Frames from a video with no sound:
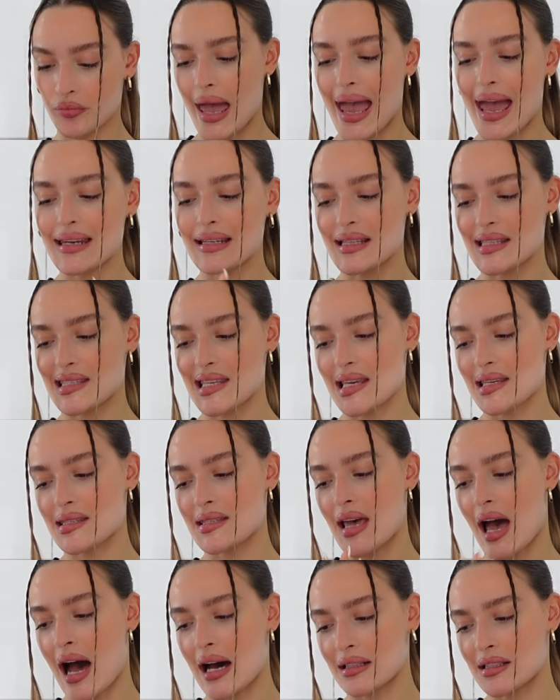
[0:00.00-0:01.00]
And it
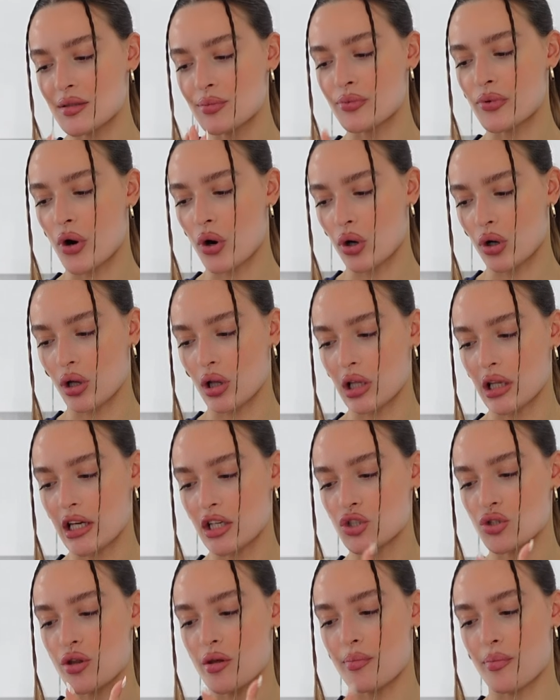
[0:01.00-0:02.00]
says add the broccoli
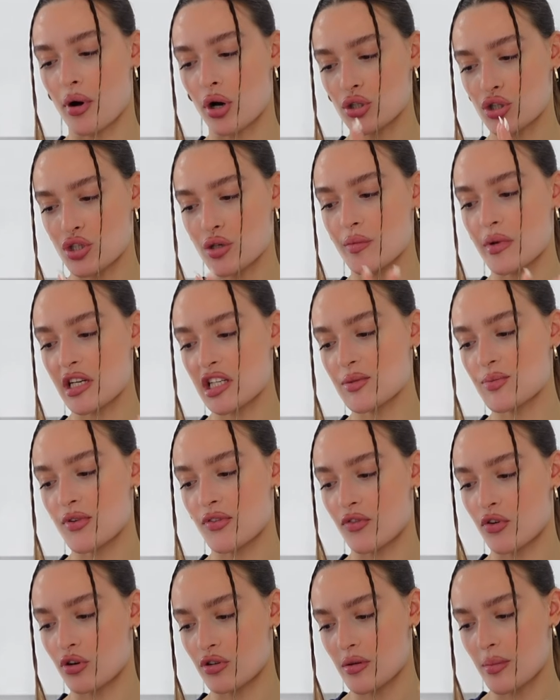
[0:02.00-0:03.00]
to the pot 2 minutes
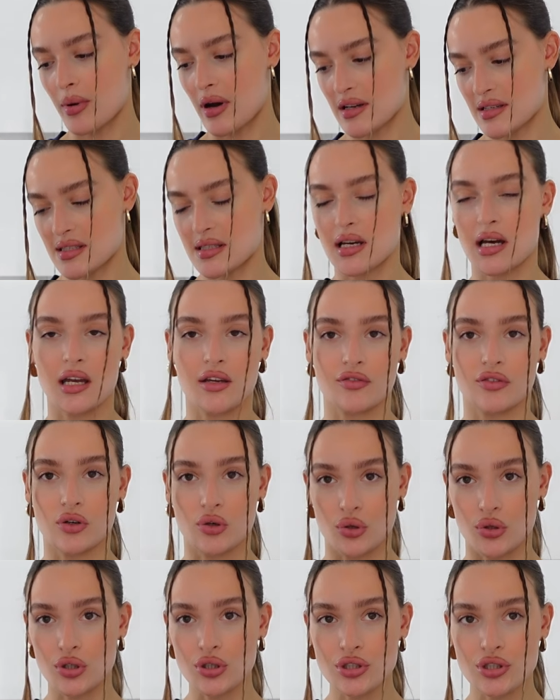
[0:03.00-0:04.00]
before the pasta if
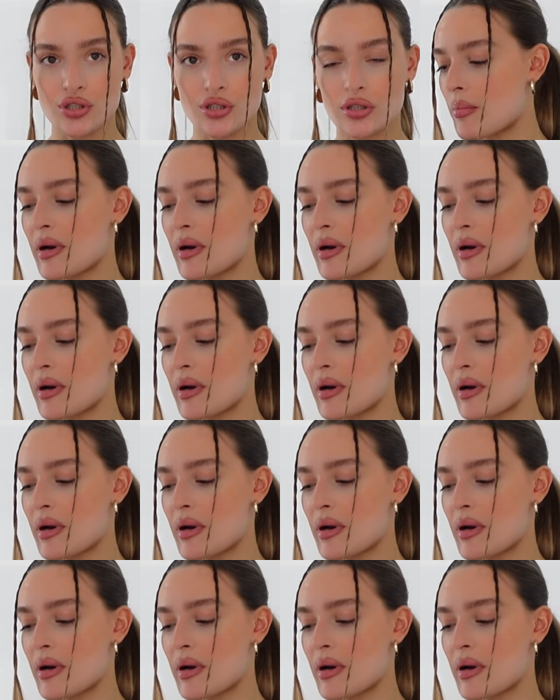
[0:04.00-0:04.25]
cooked.